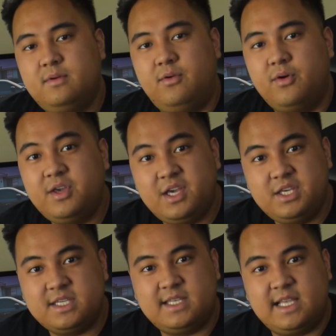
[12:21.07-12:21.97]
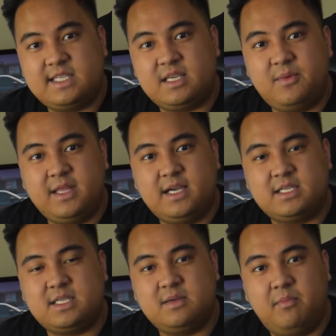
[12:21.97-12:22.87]
Or you can just let someone
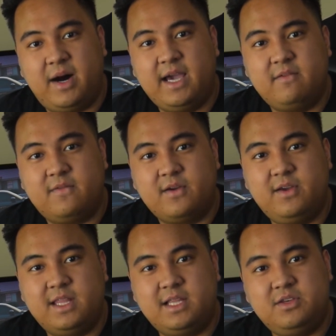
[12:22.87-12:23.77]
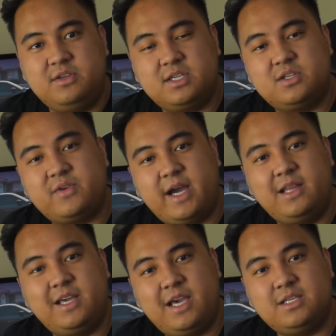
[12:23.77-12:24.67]
else buy it for you and then you just try it
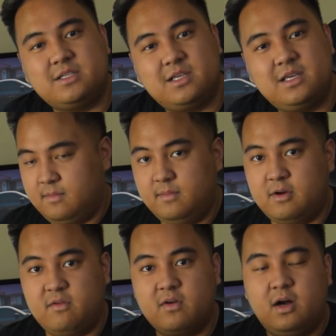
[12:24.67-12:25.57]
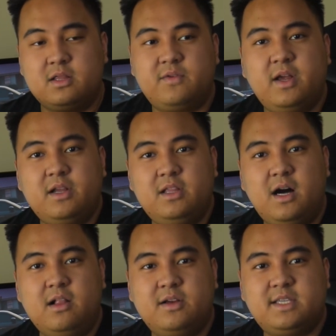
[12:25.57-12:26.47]
occasionally. But overall,
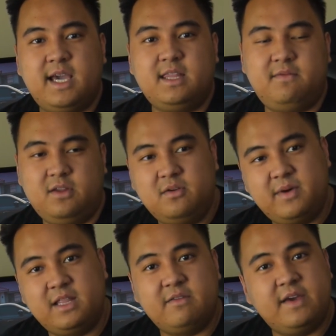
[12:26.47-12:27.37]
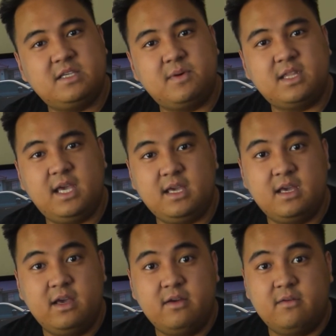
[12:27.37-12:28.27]
$300, and if you don't mind the Facebook thing,
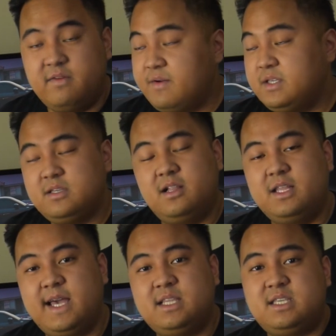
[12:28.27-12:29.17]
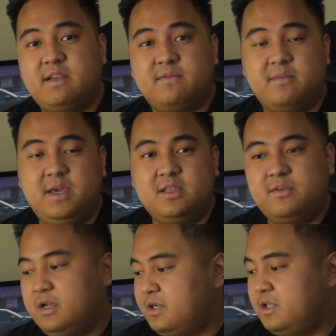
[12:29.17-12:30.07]
very solid headset for being
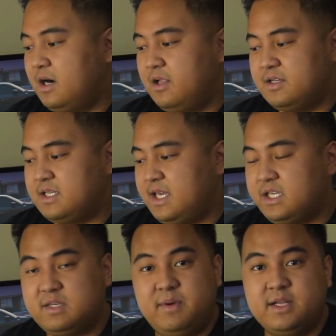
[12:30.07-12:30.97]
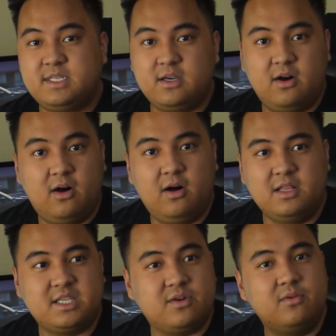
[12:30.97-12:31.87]
$300 and experiencing all
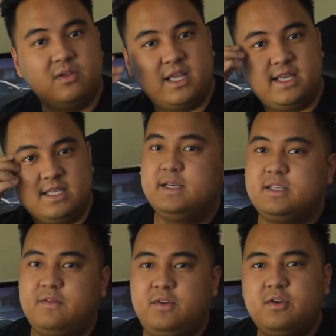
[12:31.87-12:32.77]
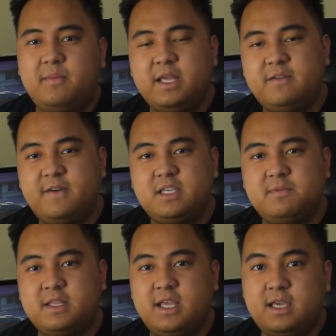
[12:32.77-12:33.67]
these cool things. So if you don't mind the
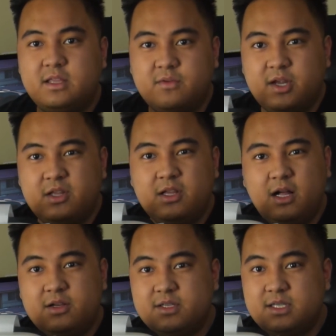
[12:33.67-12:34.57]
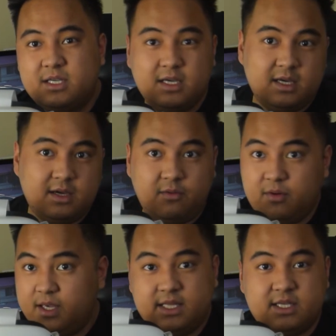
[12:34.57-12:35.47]
Facebook thing, $300,
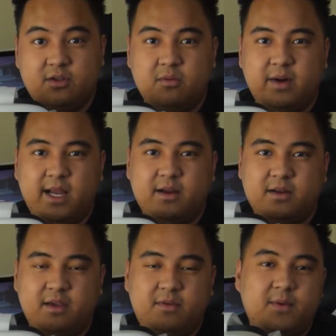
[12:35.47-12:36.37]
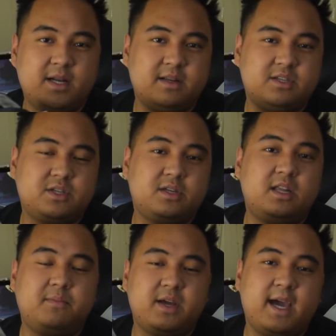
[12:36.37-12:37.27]
it's a no-brainer. If you want to
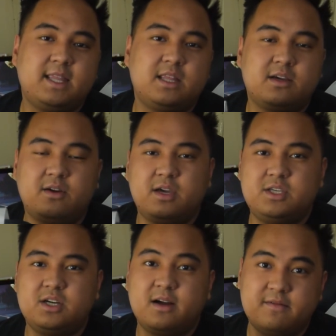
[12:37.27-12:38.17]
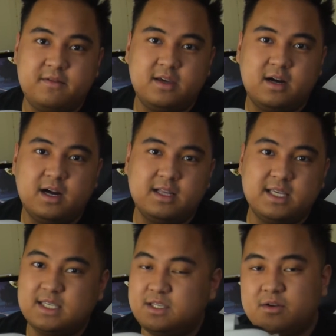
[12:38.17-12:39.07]
dip your hand in the cookie jar of VR,
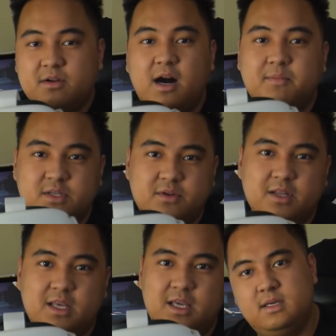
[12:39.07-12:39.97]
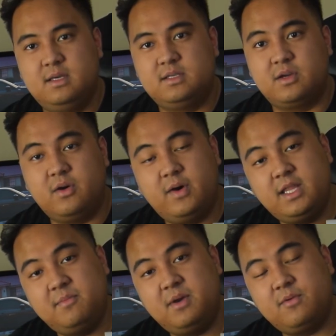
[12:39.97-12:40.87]
this is your opportunity. So go
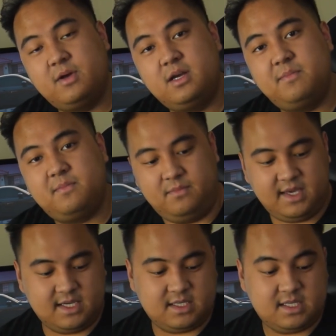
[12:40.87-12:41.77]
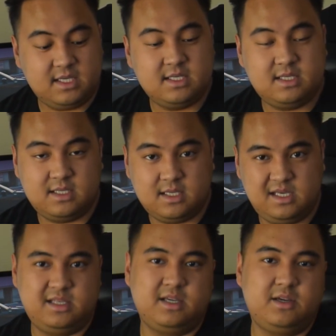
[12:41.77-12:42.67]
ahead and pick one up because this
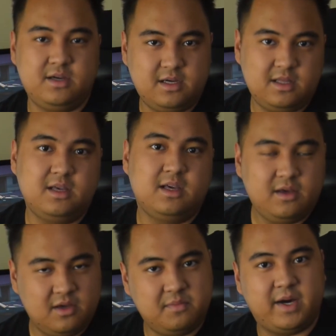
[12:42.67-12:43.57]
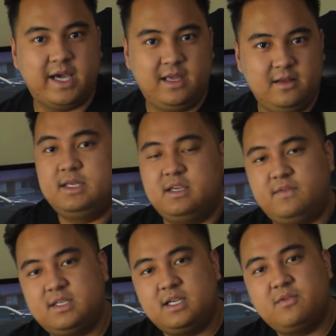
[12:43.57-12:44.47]
is a good buy. So if you
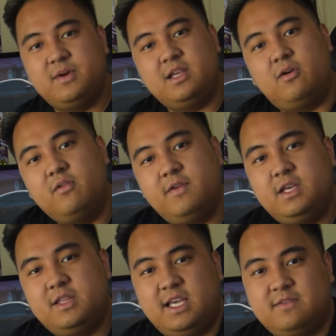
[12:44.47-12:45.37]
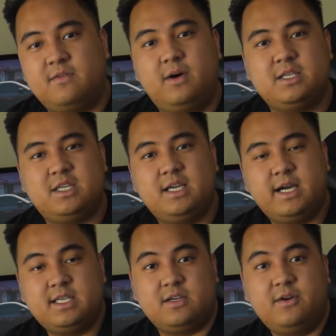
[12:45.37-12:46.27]
stuck with the whole video, thanks for watching,
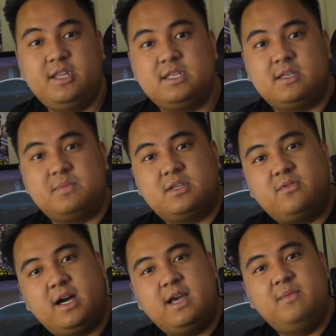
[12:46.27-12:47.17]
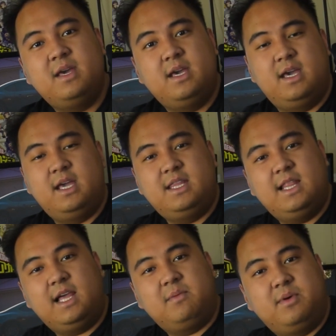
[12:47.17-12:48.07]
guys. Go ahead and subscribe. Hit that
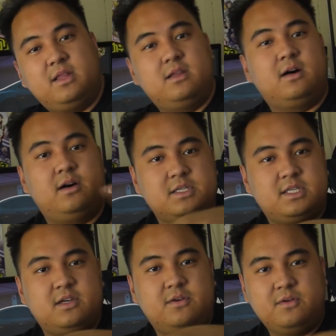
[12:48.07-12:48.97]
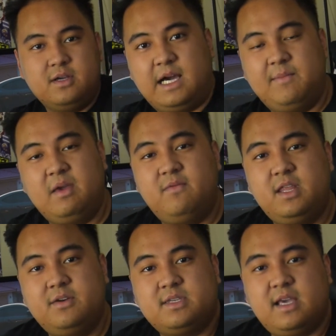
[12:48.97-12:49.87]
like button also. I make
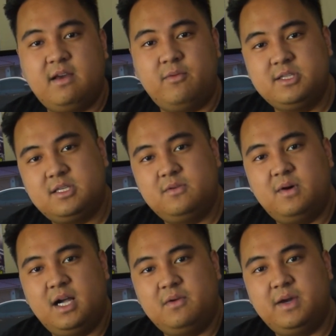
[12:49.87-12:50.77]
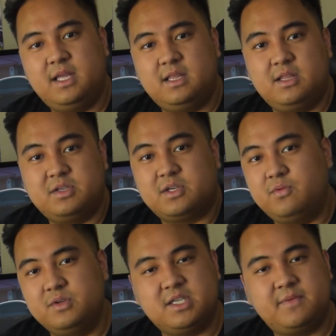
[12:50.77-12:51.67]
videos once in a while when there's
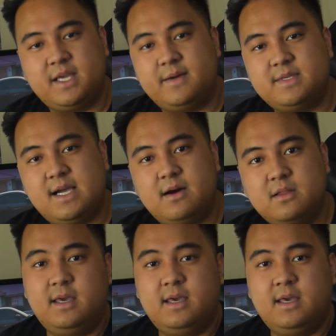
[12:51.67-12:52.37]
cool stuff that comes out.